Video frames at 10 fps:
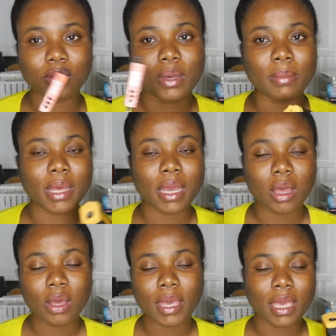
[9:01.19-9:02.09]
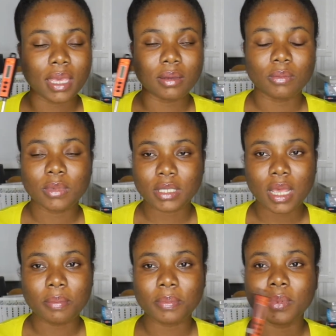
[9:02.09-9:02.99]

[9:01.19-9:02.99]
so I'm like, okay, what's up?